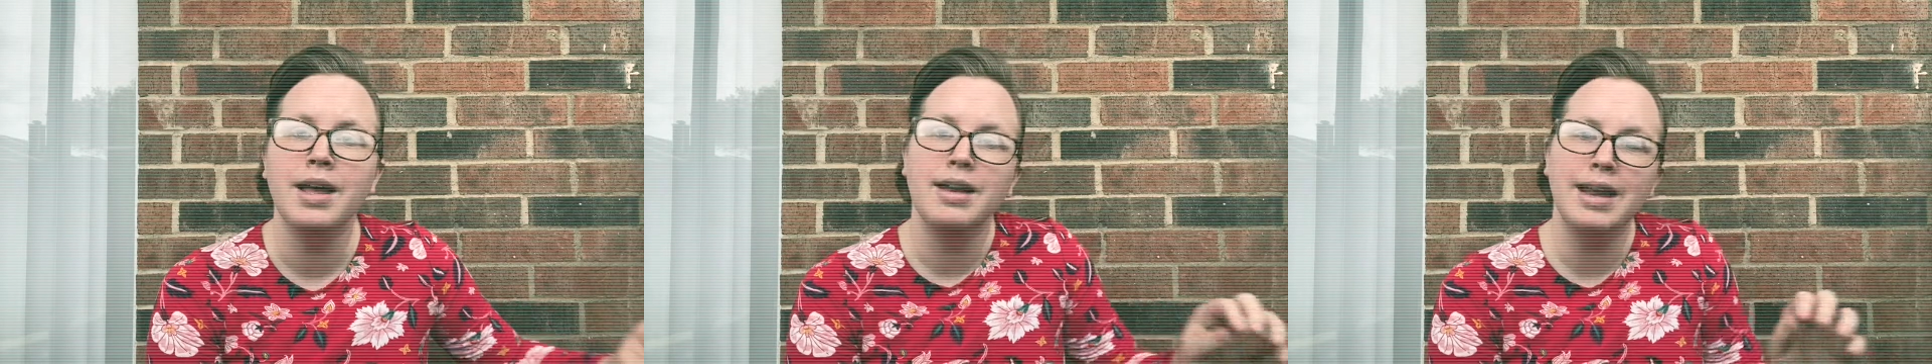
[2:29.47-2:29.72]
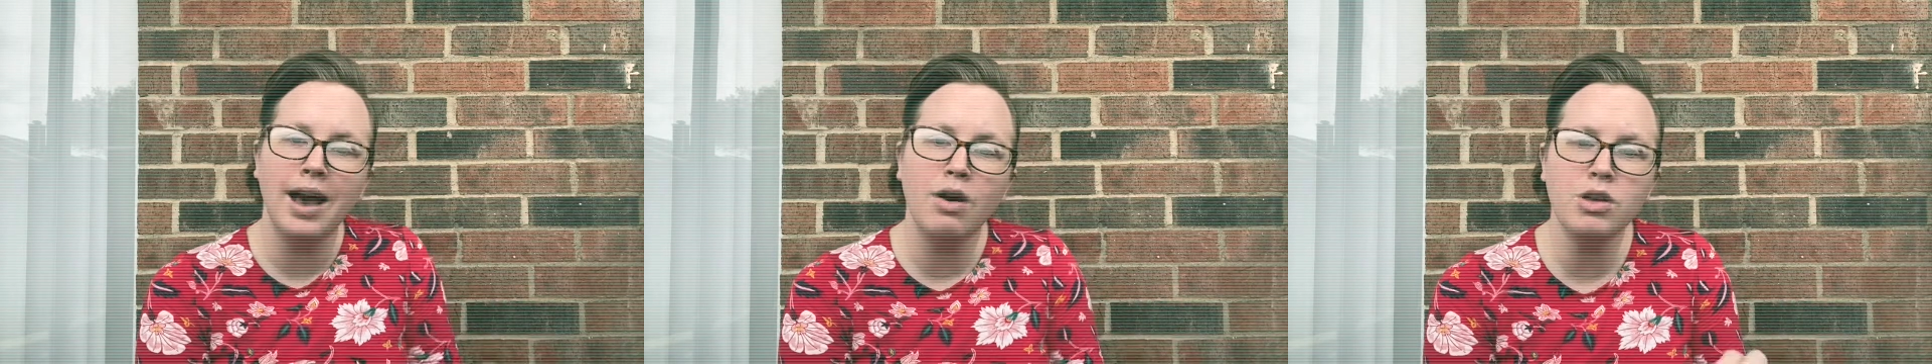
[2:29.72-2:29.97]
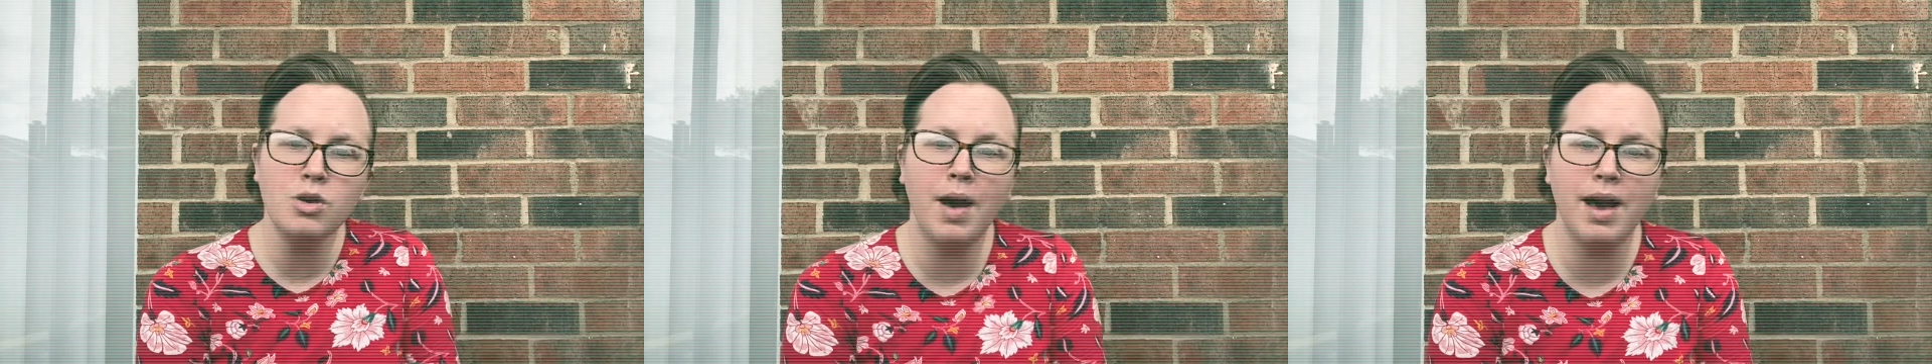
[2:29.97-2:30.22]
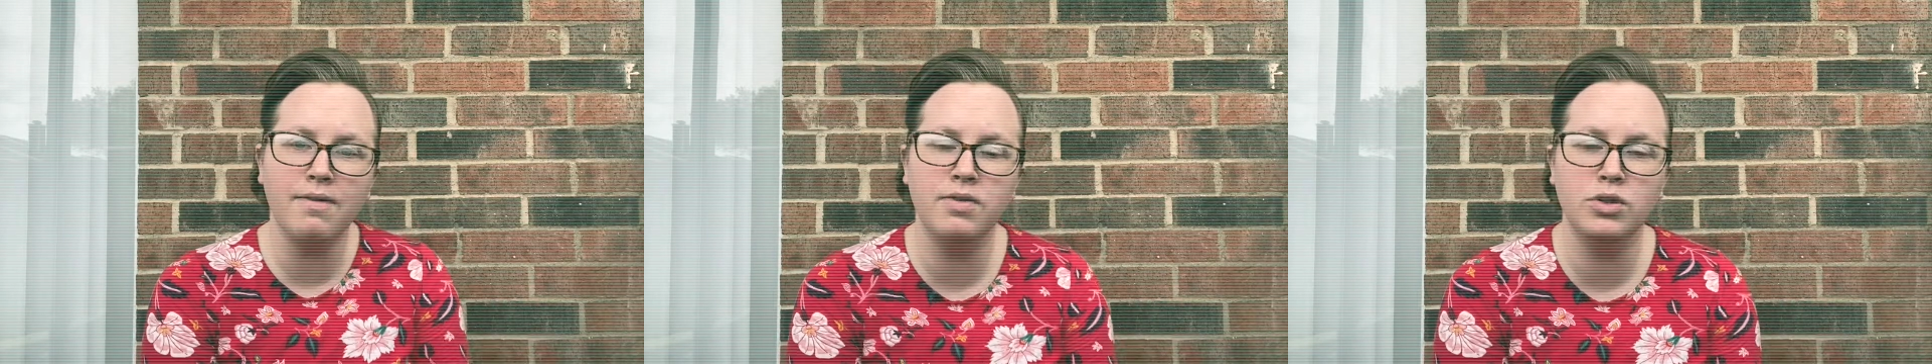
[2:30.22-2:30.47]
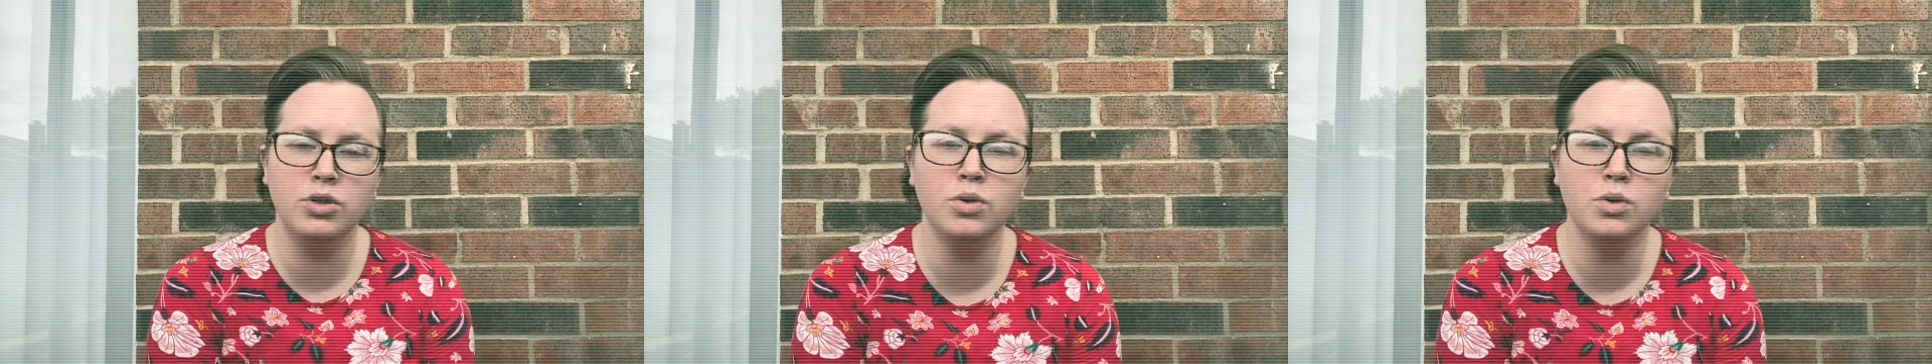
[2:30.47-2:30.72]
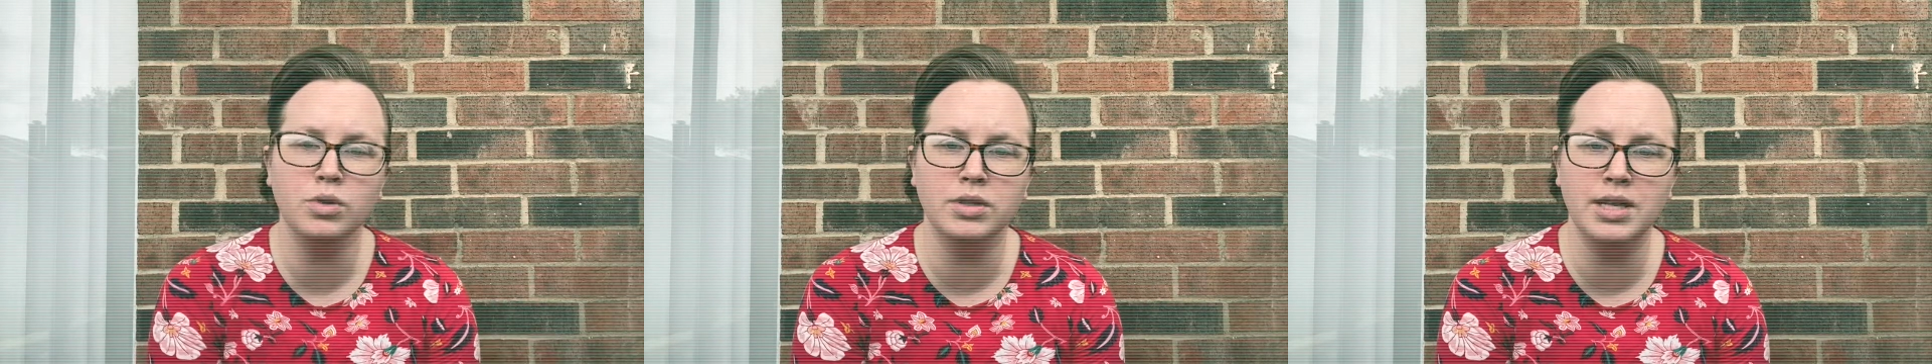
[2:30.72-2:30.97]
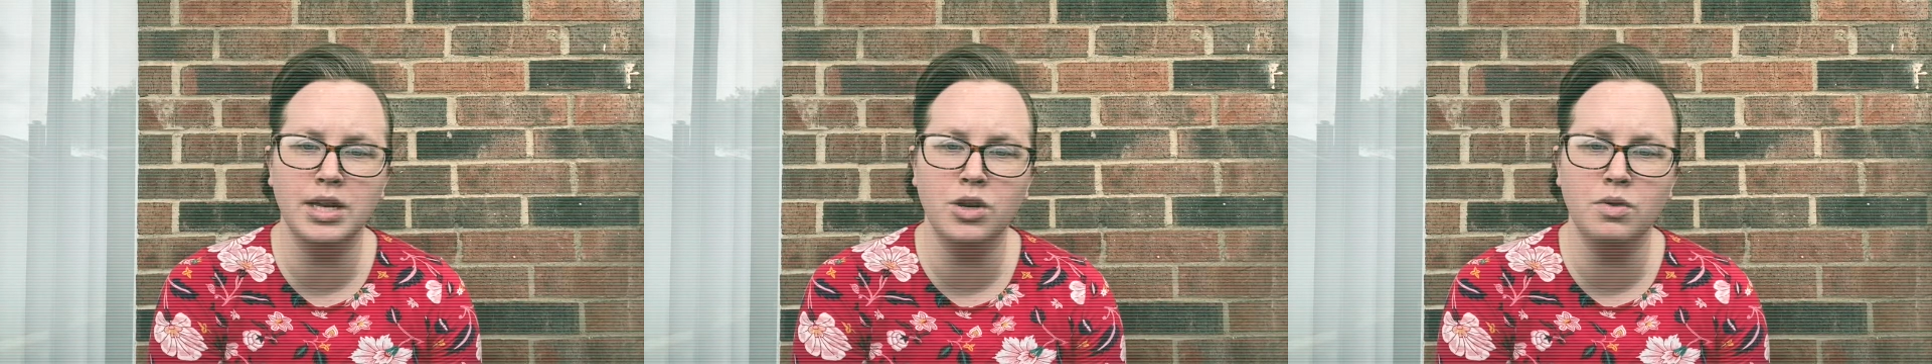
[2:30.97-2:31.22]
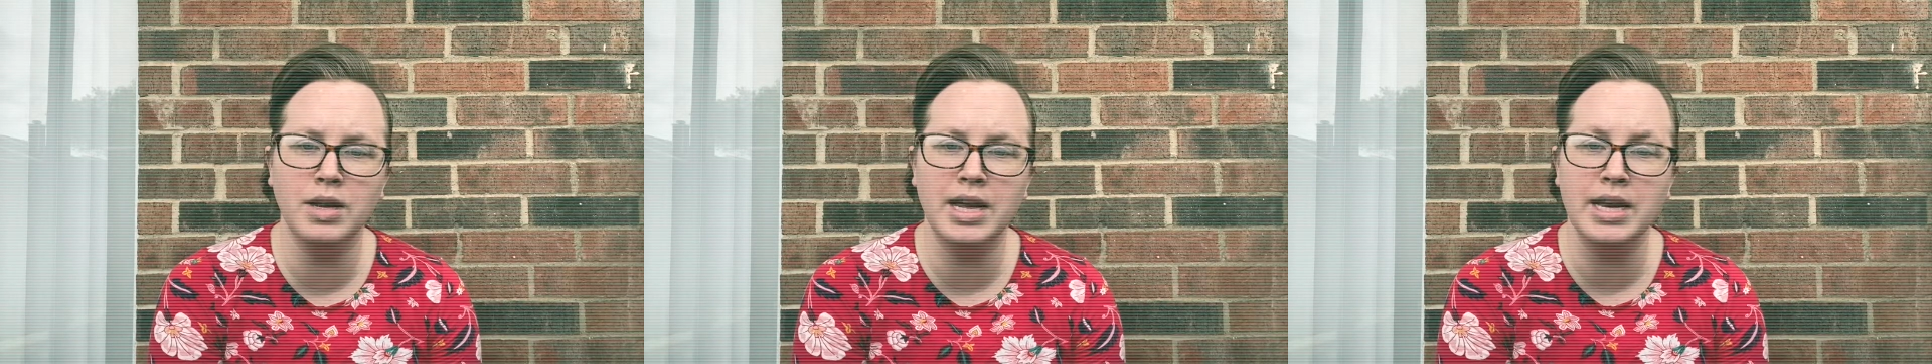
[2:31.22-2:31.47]
Now you have the tools that you
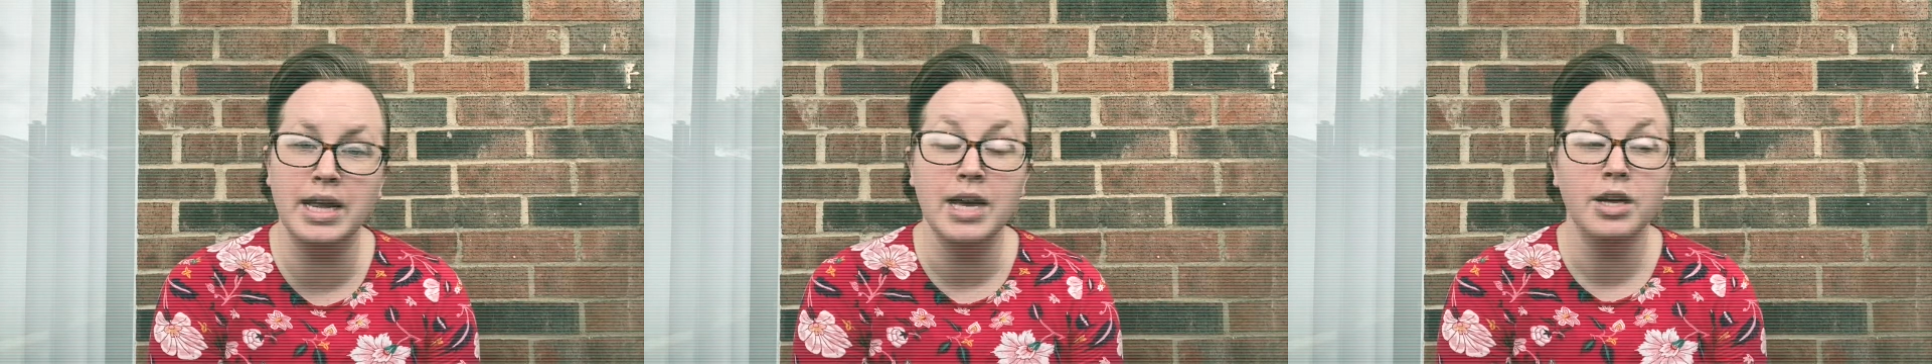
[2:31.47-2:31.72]
need